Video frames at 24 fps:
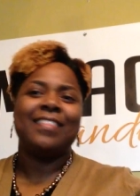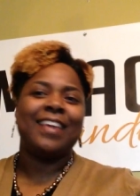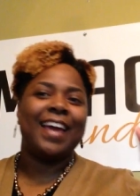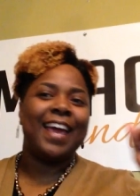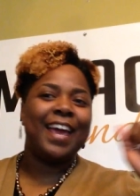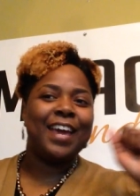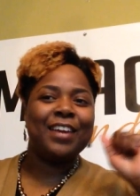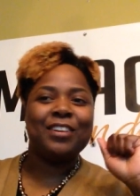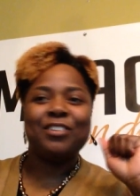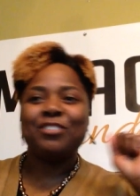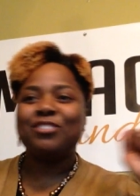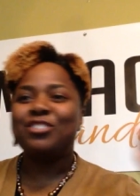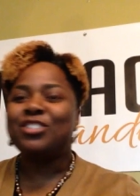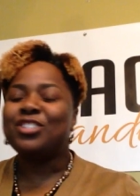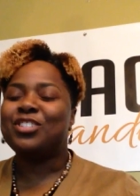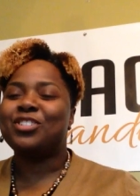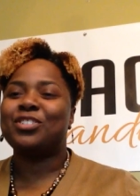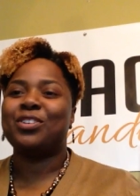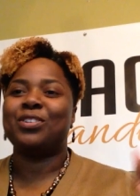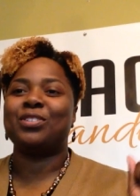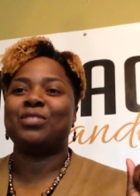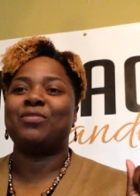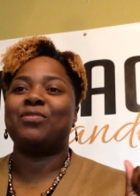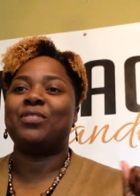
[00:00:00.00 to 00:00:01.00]
the energy
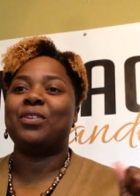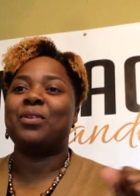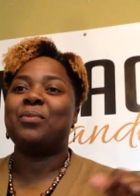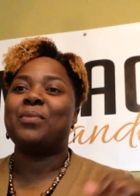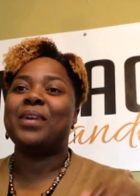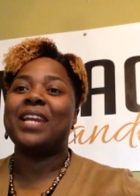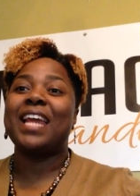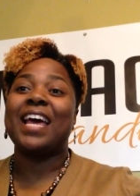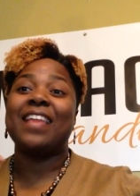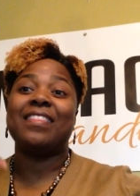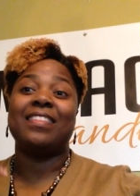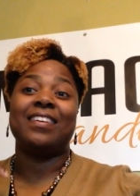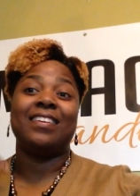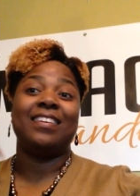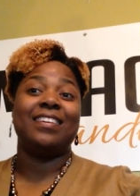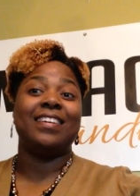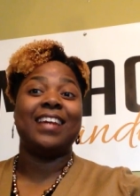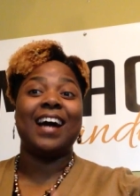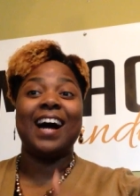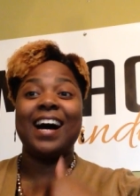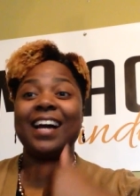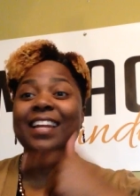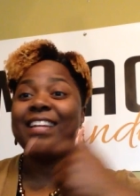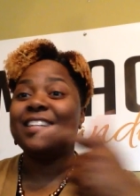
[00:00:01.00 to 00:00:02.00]
starts flowing and the
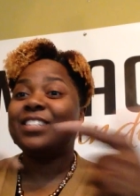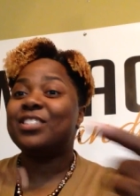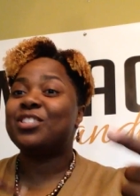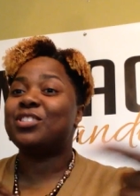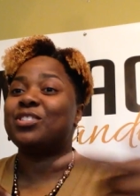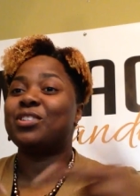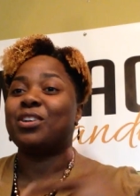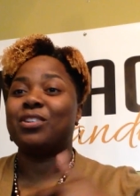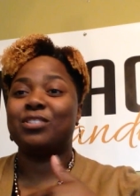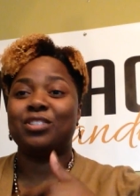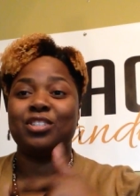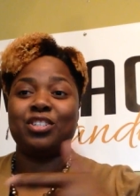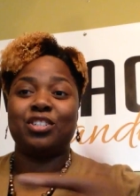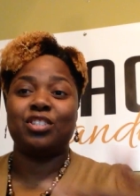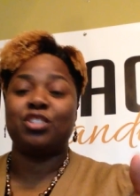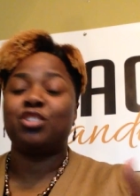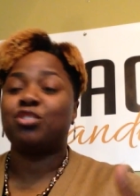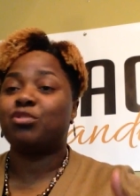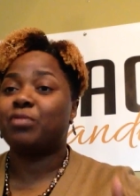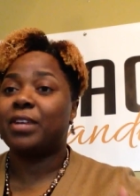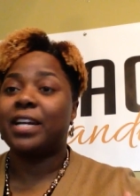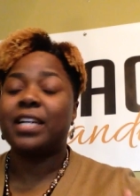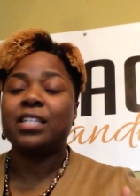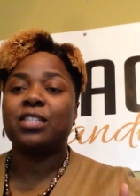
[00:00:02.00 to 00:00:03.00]
knowledge starts to
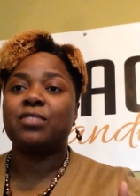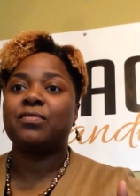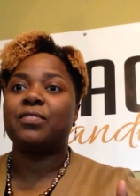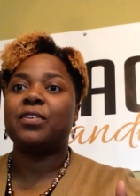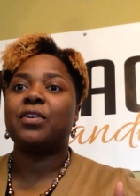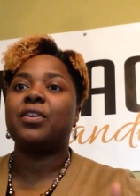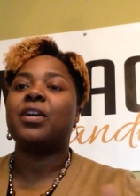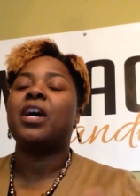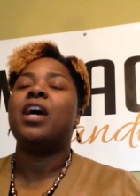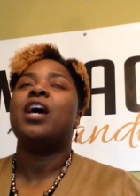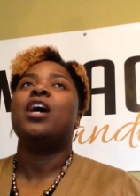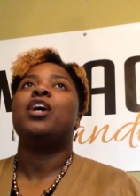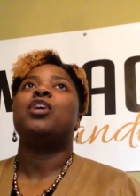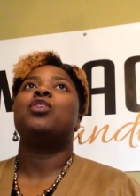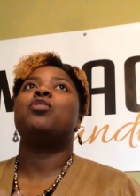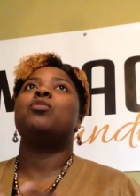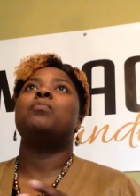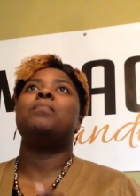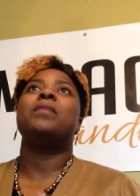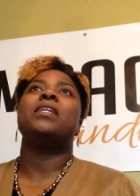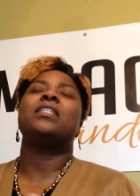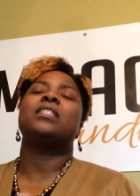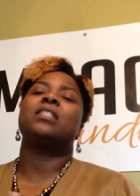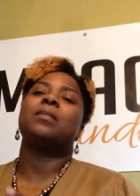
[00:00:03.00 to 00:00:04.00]
transfer
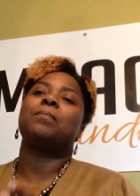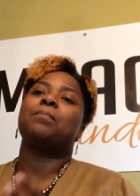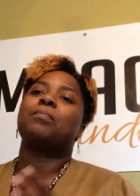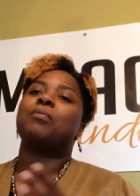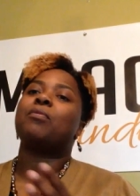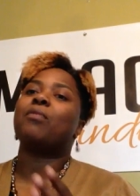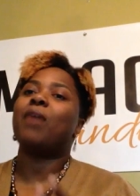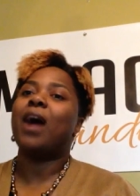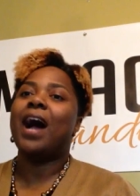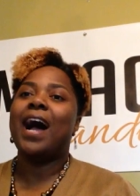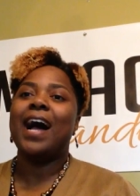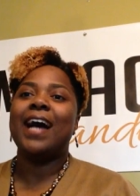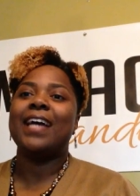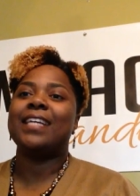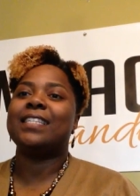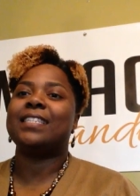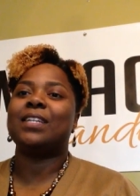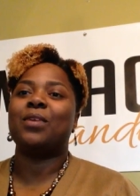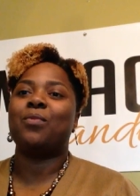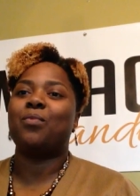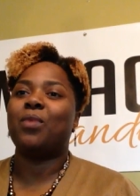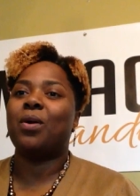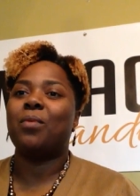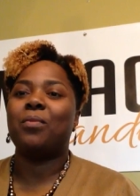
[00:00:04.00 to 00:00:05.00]
you'd be surprised
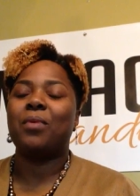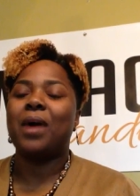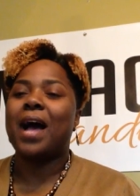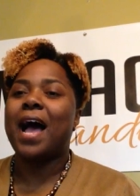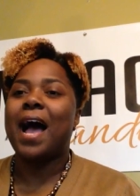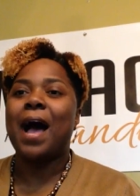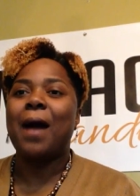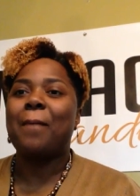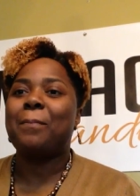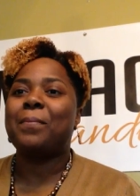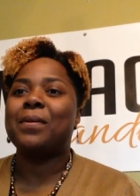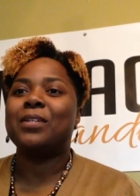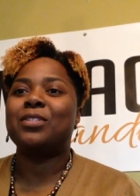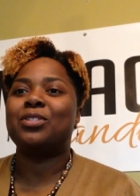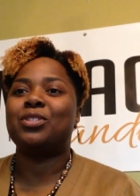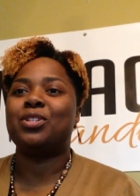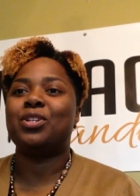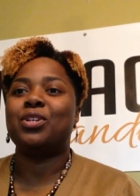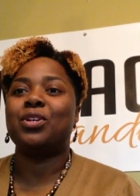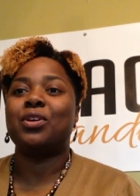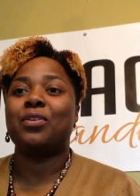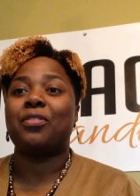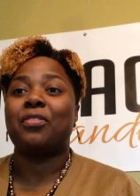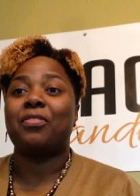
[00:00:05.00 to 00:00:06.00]
at what will happen to
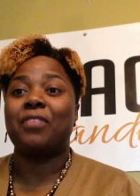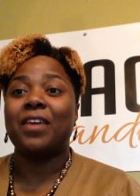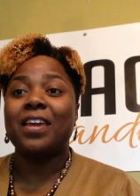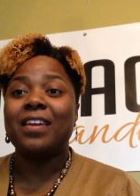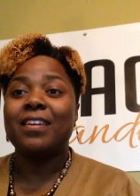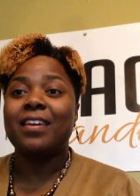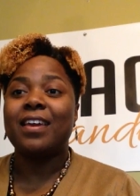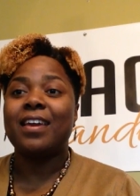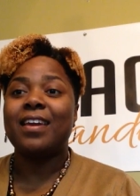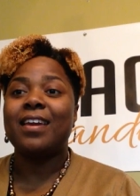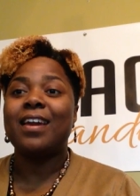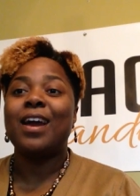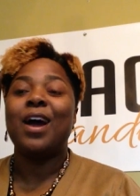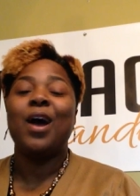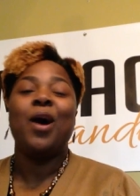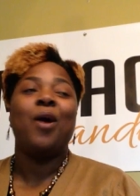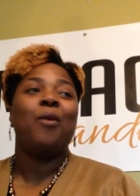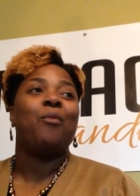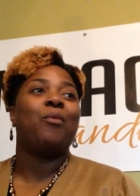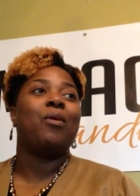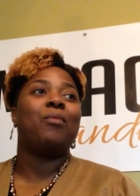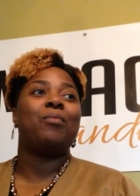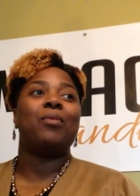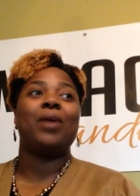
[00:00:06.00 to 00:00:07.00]
your thinking
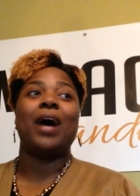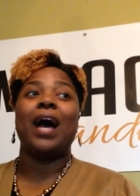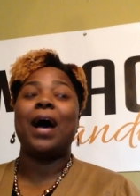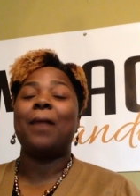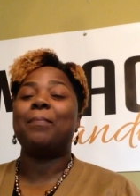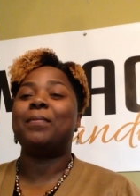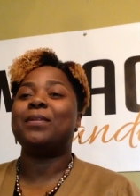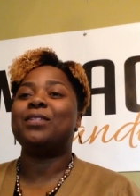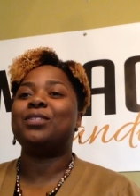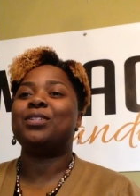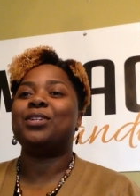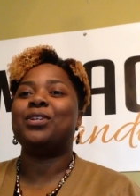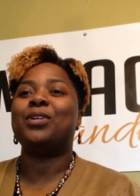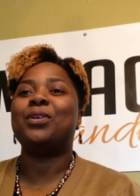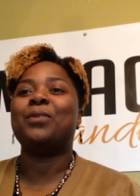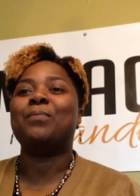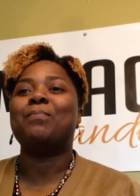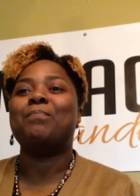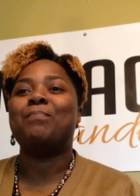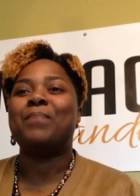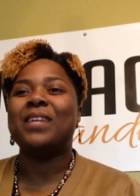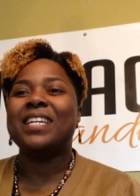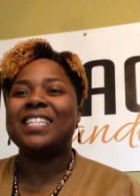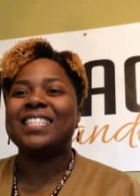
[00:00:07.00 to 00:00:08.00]
what will happen to your
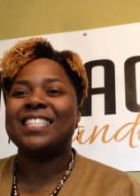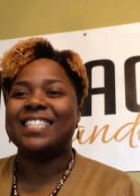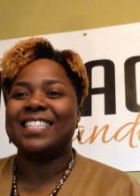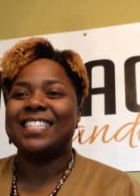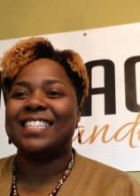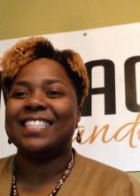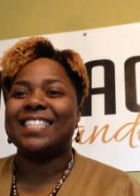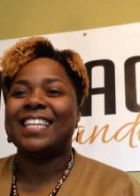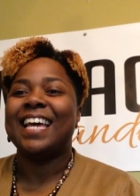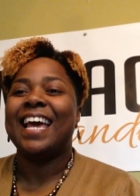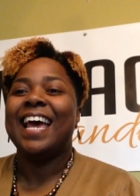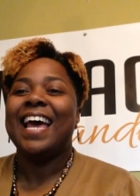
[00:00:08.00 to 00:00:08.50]
business